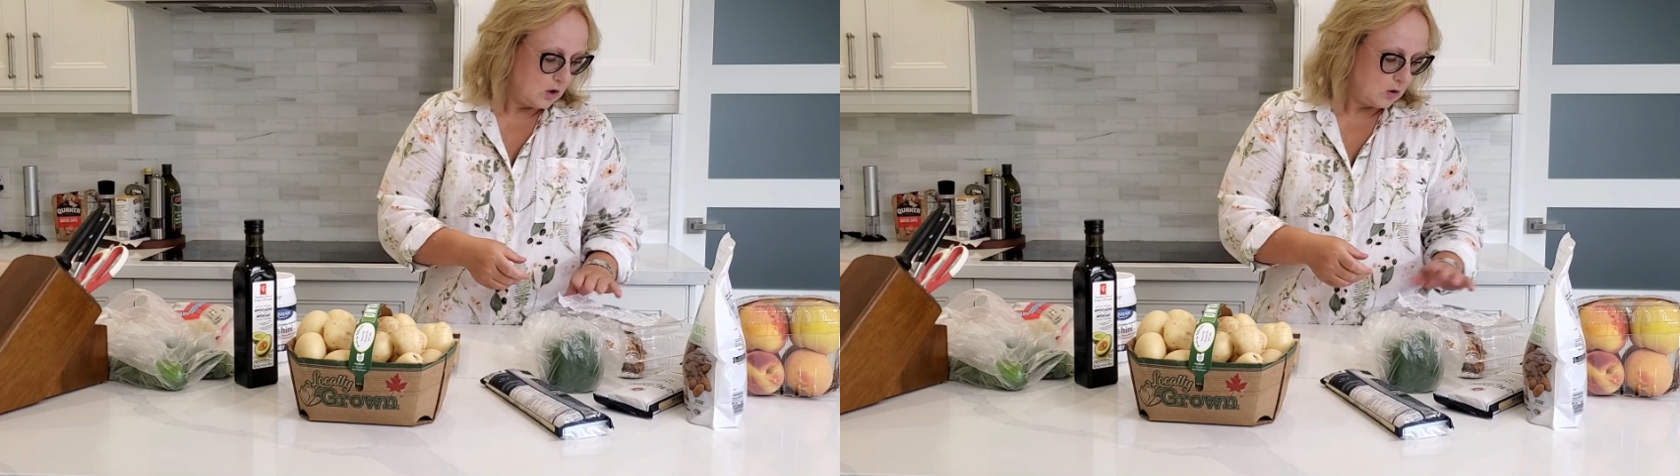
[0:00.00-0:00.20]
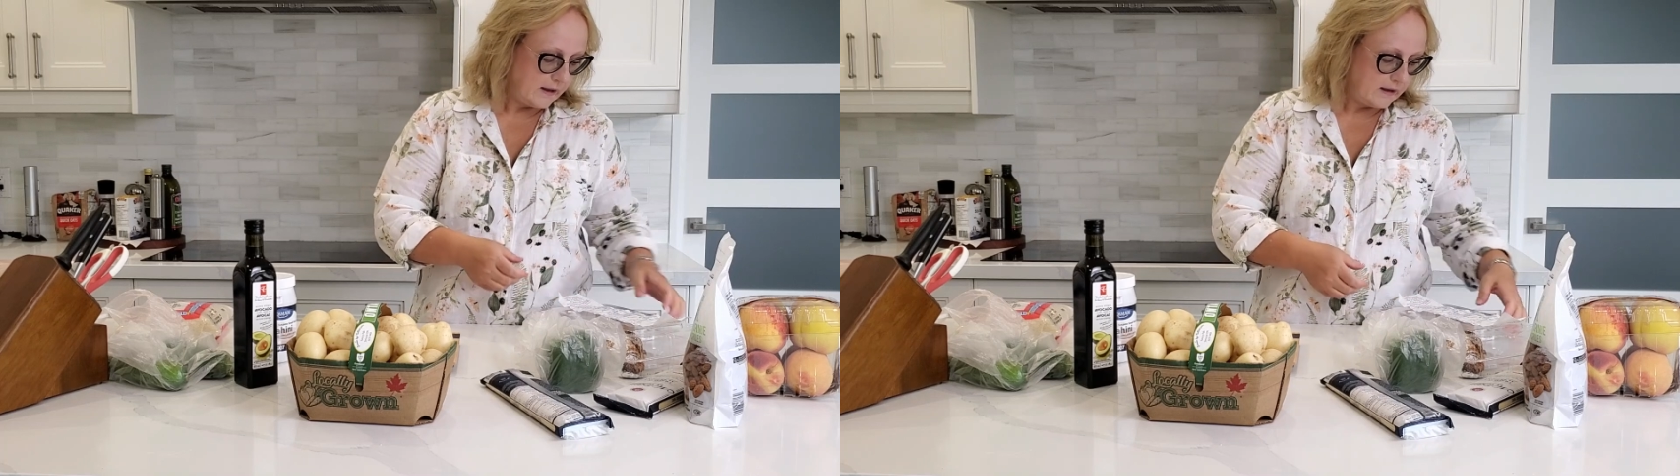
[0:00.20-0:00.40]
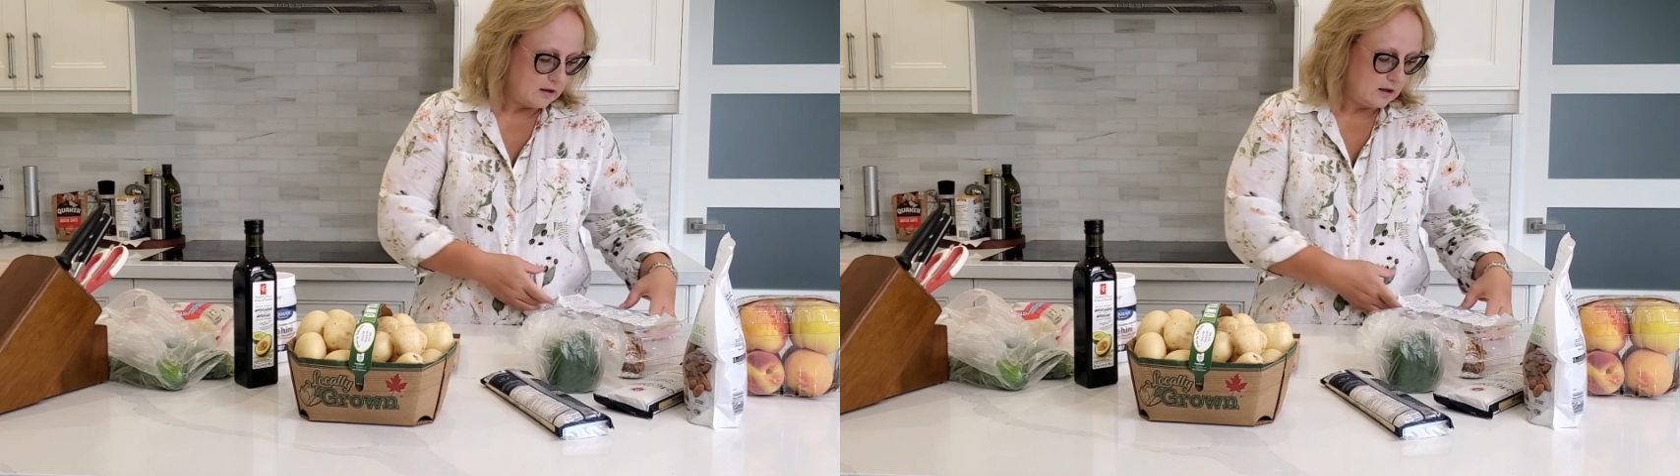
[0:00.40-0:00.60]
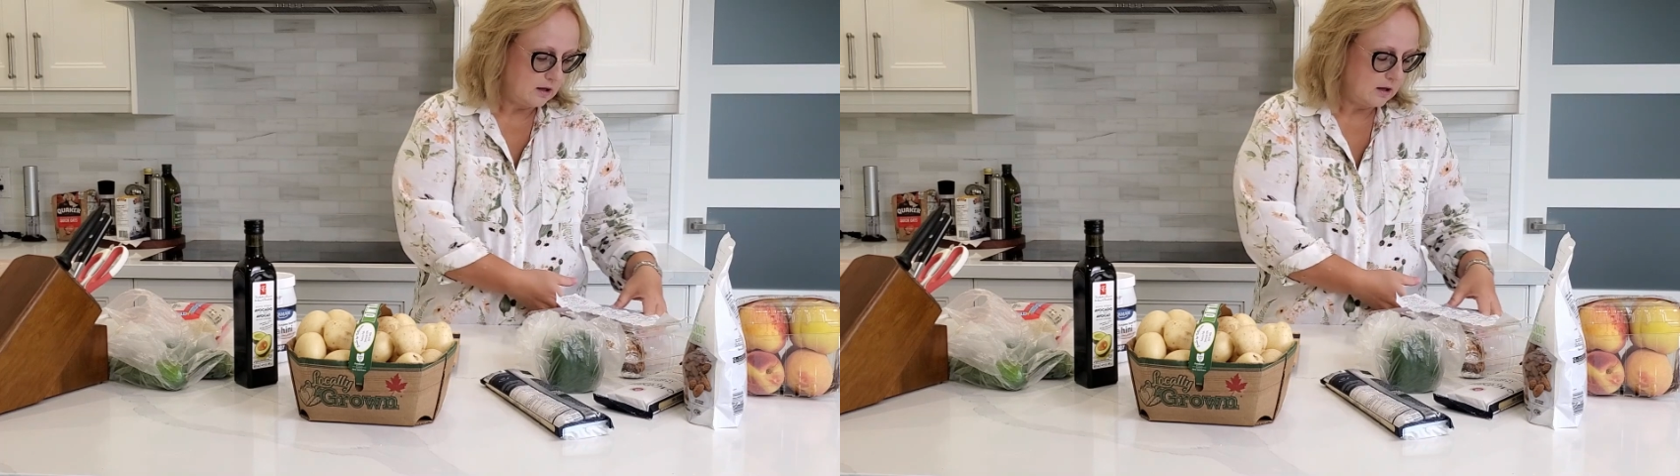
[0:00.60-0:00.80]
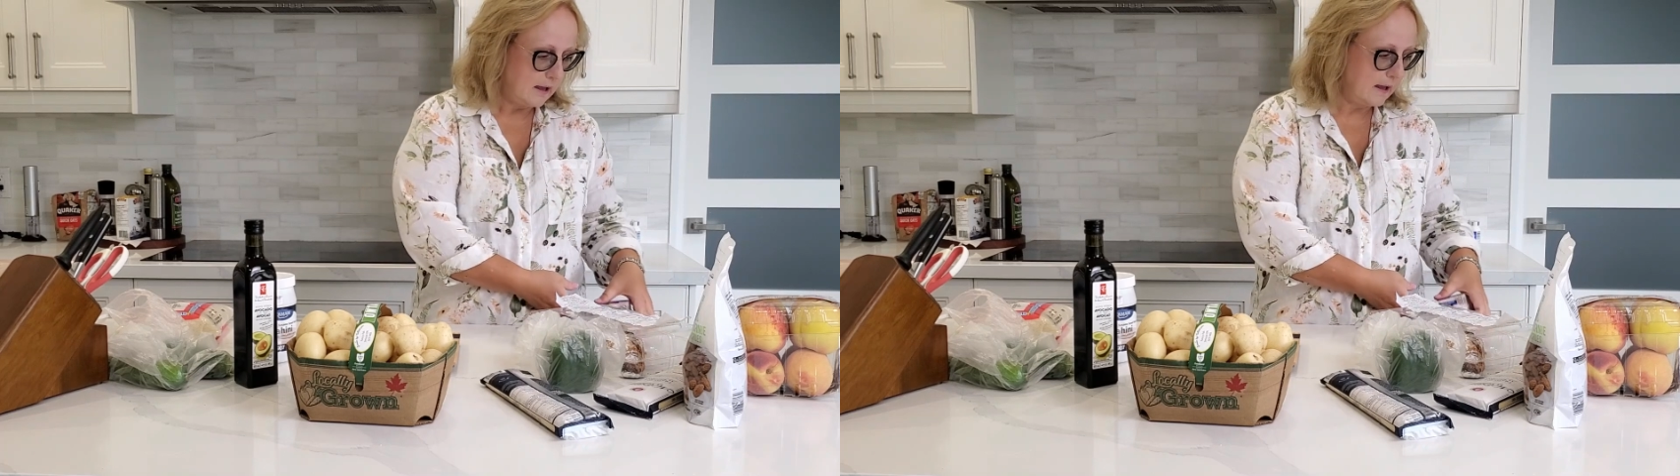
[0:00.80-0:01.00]
Okay,
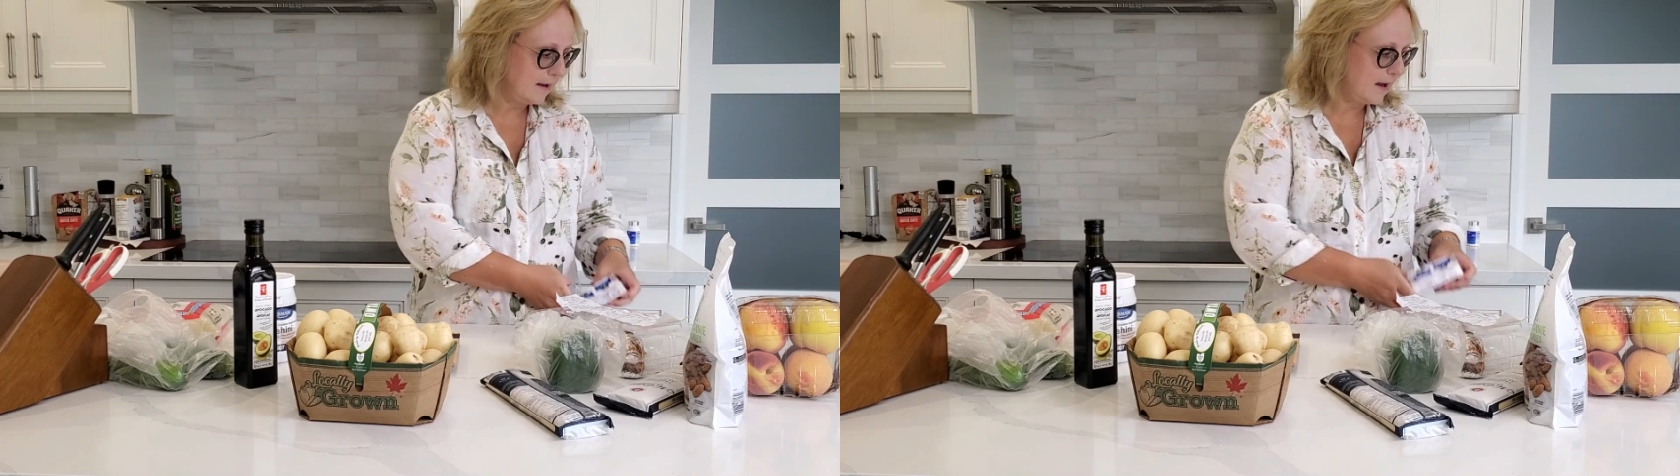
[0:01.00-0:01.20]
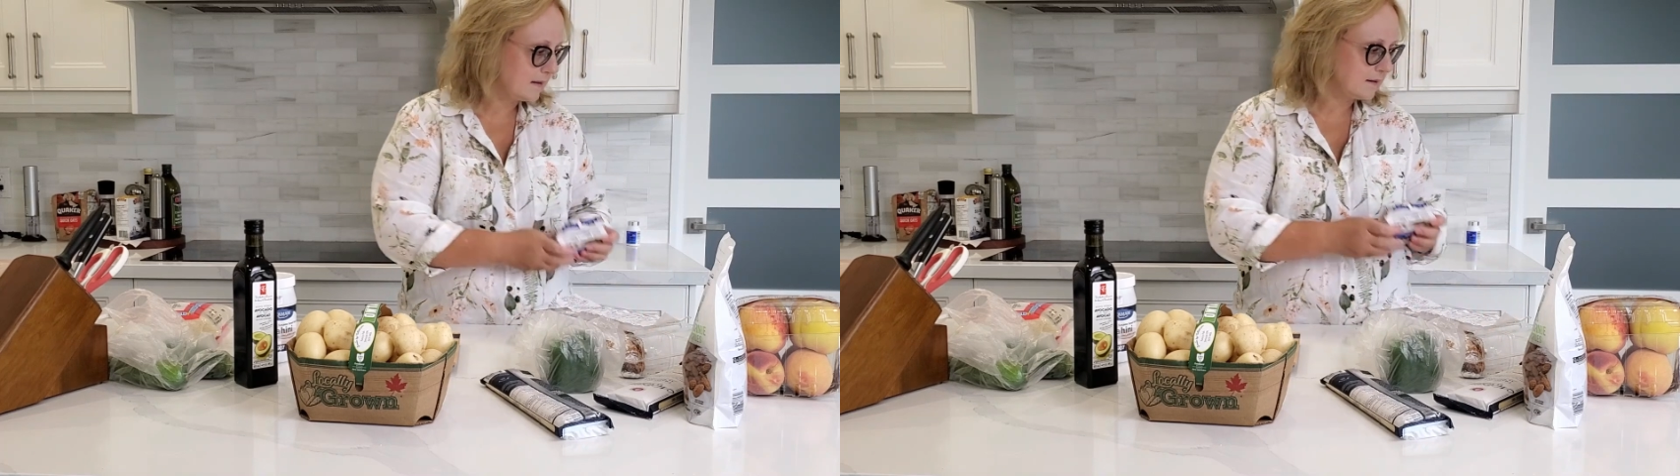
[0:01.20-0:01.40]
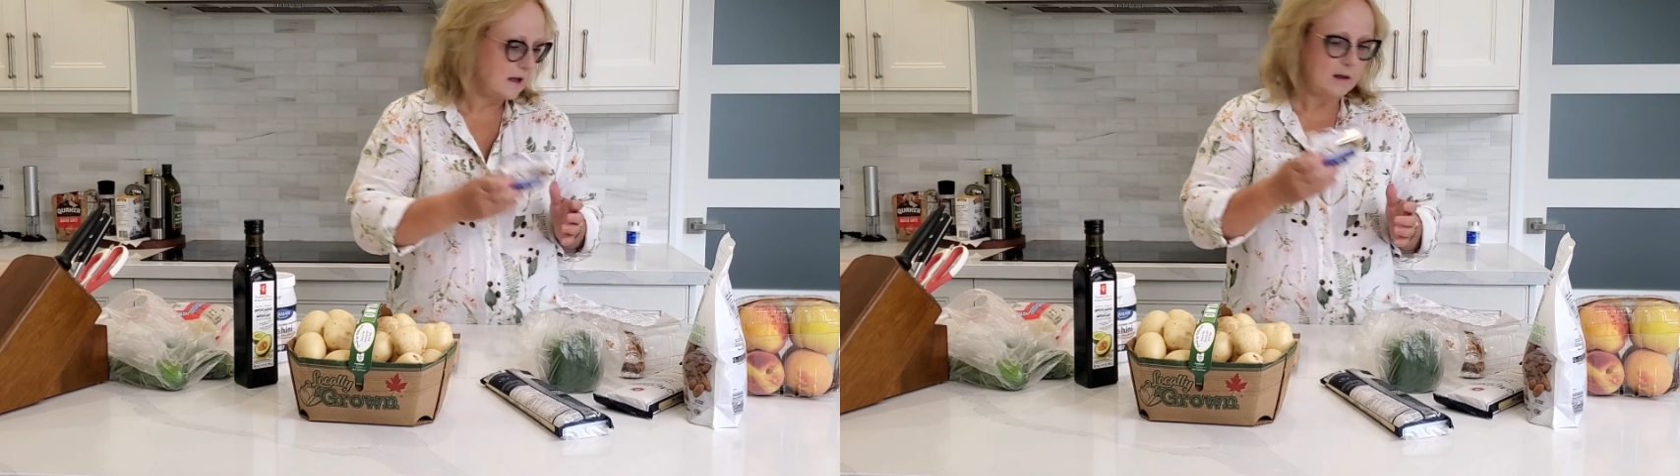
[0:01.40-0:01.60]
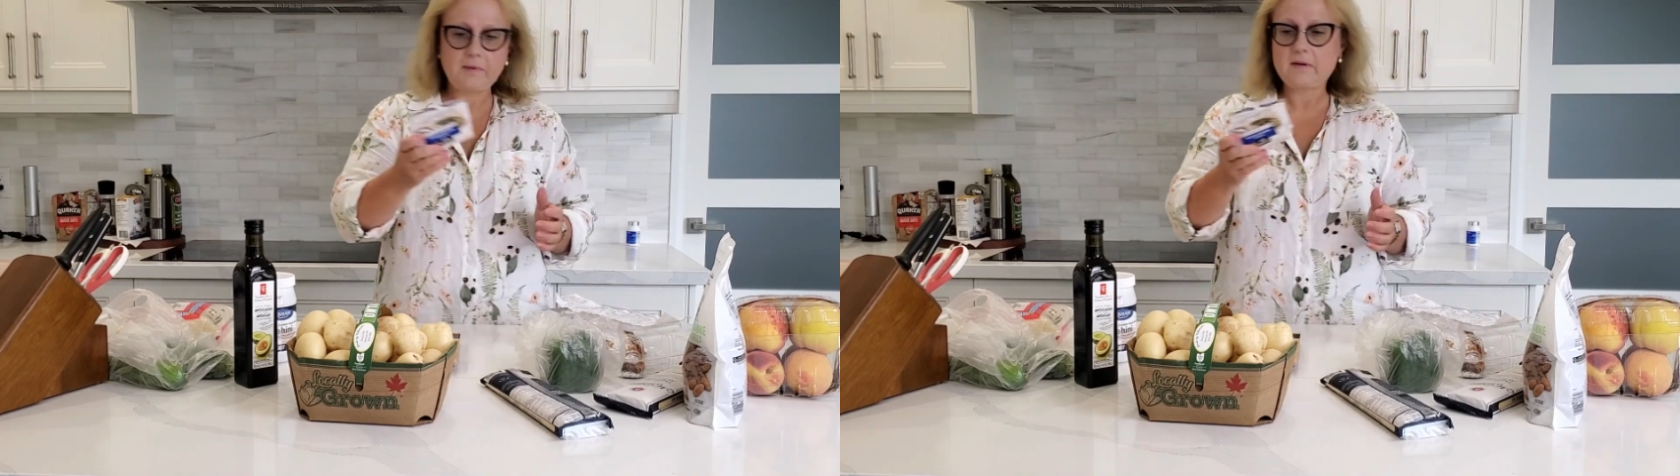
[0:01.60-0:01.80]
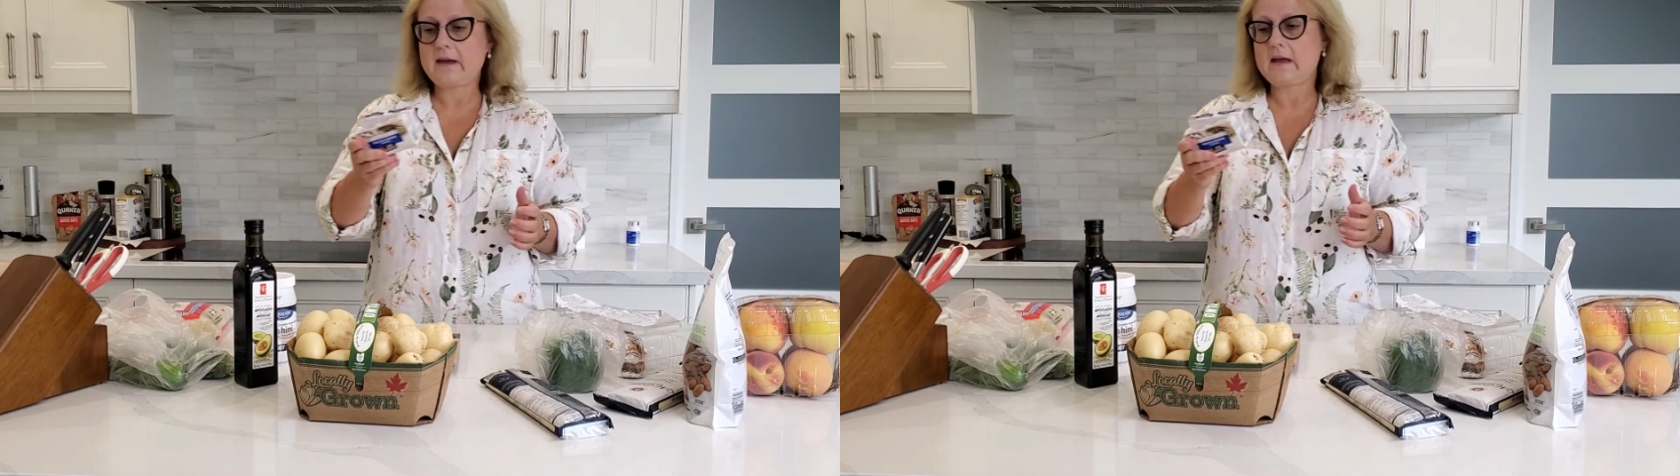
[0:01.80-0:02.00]
I got couple